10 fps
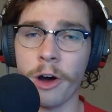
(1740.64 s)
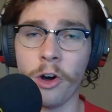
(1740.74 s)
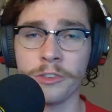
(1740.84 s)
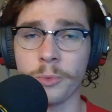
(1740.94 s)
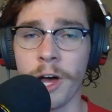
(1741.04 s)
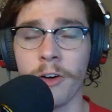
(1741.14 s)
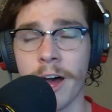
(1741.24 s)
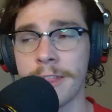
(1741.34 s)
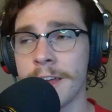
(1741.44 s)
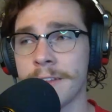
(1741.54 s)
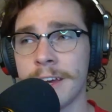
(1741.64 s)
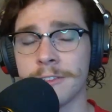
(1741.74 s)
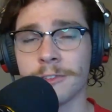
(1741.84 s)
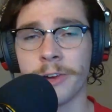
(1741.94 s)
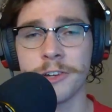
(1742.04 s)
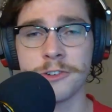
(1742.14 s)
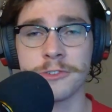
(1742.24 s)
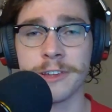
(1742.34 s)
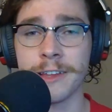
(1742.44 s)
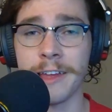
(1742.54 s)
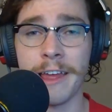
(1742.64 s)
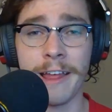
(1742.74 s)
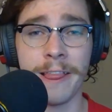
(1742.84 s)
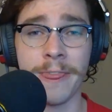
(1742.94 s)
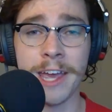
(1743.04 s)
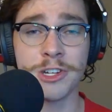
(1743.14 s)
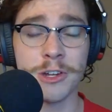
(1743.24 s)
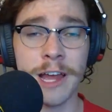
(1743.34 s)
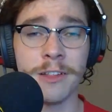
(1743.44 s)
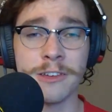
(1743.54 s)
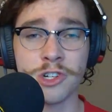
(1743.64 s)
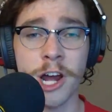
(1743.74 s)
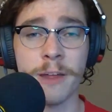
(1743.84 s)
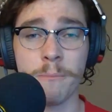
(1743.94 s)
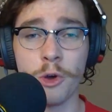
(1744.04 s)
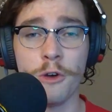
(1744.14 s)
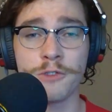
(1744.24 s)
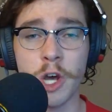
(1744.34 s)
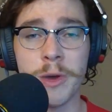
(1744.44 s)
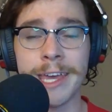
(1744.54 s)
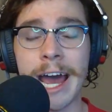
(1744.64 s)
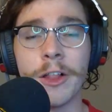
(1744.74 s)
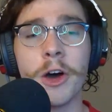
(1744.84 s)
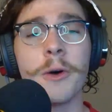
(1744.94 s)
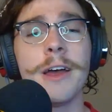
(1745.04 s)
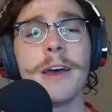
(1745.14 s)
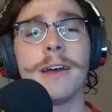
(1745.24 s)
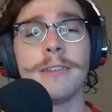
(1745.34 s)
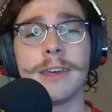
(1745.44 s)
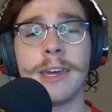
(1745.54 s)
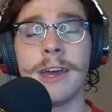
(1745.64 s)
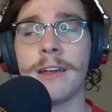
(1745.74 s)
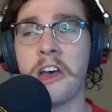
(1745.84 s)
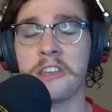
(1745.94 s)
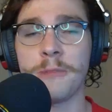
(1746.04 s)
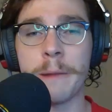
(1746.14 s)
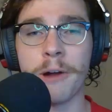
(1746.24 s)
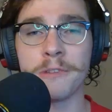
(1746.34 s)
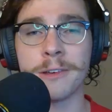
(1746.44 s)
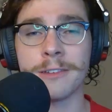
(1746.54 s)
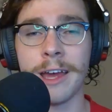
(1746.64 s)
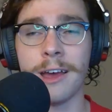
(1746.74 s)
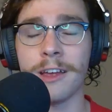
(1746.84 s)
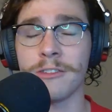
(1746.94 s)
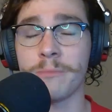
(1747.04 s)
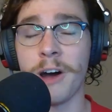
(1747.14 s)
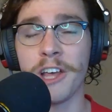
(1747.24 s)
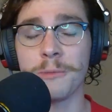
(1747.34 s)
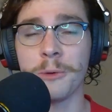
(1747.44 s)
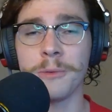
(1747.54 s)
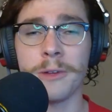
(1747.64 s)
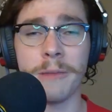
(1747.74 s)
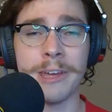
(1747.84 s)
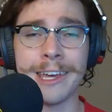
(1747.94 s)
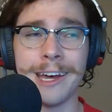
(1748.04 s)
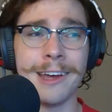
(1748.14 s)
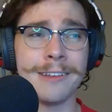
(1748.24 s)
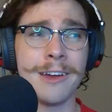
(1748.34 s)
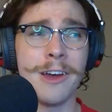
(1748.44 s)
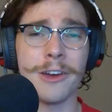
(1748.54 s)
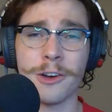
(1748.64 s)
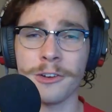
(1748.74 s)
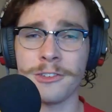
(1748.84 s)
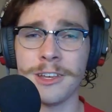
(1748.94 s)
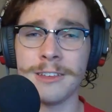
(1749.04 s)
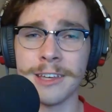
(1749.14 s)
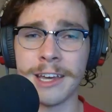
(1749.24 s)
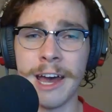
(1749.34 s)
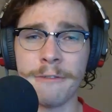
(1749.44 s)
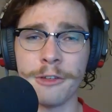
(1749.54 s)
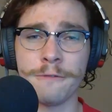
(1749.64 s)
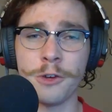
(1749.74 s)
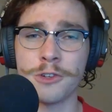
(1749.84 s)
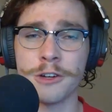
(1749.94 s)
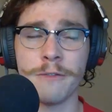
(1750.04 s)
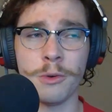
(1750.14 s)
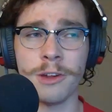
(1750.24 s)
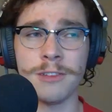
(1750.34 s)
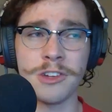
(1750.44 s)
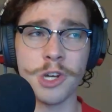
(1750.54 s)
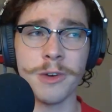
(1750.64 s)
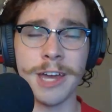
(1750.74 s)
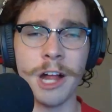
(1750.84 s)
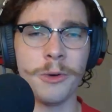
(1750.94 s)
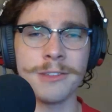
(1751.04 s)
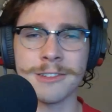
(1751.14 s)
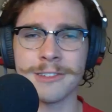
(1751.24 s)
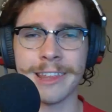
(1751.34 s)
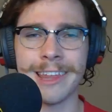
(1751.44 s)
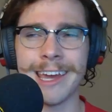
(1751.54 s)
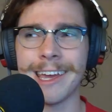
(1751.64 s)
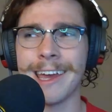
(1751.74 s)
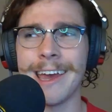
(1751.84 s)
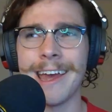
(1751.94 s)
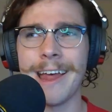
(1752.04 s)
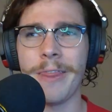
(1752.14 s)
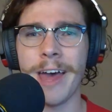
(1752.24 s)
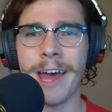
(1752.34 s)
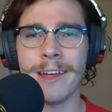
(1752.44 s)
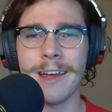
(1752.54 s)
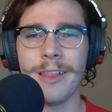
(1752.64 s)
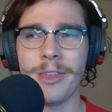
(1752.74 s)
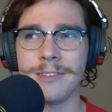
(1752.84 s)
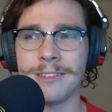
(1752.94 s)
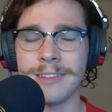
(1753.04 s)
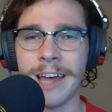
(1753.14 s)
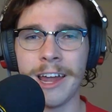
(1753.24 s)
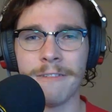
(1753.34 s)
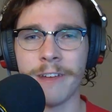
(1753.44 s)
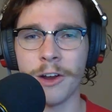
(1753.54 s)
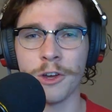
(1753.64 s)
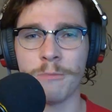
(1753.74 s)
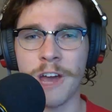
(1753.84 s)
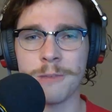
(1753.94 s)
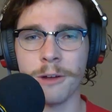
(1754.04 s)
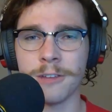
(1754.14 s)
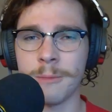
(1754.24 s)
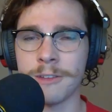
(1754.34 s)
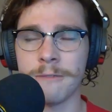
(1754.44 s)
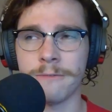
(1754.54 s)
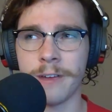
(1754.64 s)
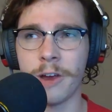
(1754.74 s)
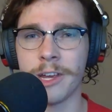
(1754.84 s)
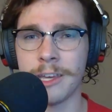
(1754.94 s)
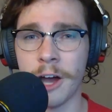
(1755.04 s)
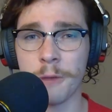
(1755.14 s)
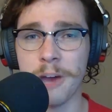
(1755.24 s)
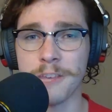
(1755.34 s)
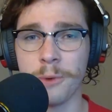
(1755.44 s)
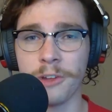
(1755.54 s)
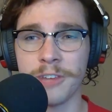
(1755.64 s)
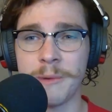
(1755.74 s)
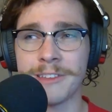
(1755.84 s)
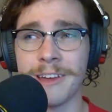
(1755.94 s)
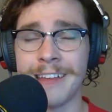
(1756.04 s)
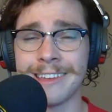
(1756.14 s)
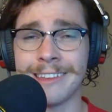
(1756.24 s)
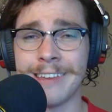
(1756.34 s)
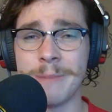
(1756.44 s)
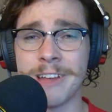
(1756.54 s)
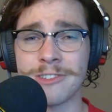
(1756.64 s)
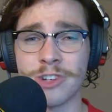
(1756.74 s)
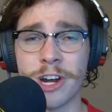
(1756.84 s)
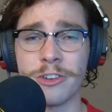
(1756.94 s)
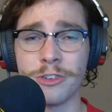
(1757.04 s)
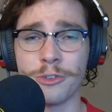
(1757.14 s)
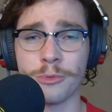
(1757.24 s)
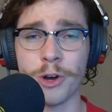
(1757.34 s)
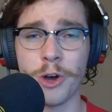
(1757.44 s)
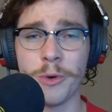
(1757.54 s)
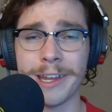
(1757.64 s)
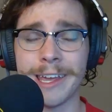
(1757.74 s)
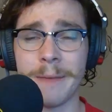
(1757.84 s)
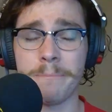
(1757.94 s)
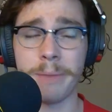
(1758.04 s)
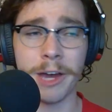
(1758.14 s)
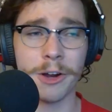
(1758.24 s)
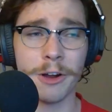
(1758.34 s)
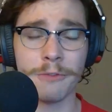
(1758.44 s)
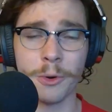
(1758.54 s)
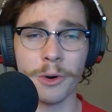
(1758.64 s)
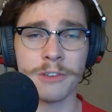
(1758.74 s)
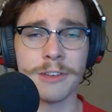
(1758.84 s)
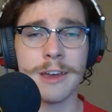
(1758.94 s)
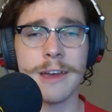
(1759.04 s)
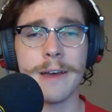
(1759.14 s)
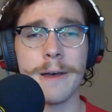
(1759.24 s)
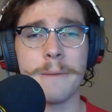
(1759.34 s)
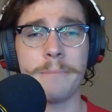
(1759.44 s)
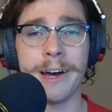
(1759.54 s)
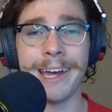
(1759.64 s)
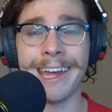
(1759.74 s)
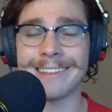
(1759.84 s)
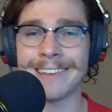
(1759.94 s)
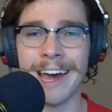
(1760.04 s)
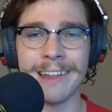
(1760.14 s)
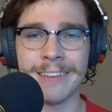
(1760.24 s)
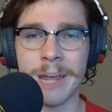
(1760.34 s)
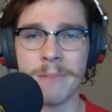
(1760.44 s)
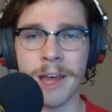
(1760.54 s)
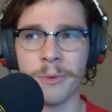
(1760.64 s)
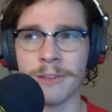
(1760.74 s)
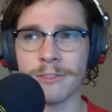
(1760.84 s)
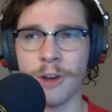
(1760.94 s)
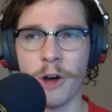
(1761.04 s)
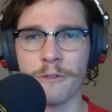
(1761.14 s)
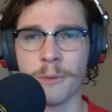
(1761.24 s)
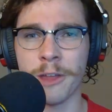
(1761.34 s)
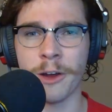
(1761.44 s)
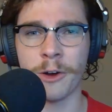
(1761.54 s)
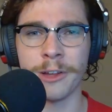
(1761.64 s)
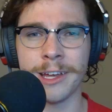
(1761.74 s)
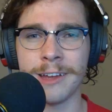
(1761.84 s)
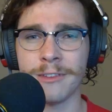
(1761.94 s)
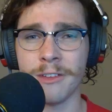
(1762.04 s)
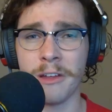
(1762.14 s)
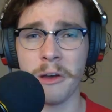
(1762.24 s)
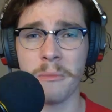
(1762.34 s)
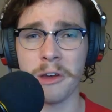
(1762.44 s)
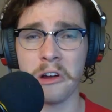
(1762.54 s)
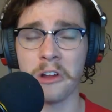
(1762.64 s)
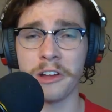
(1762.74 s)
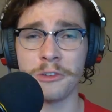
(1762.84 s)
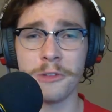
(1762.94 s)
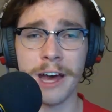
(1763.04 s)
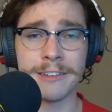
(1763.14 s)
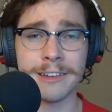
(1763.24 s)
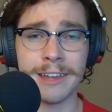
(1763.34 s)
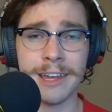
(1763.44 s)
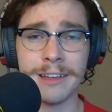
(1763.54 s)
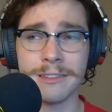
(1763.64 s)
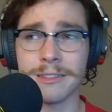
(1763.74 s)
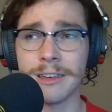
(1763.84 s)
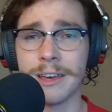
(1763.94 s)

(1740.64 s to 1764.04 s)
as well. I think the Texas Rangers, they should at least try to move Joey Gallo to get as many prospects as possible, because Garcia is a guy for the future. If you want to say Joey Gallo is, it's just a thing that this is not a very good baseball team. It's a very young baseball team. It's a team that's trying to grow and get better, of course. But it's not a team that we saw from the early 2010s.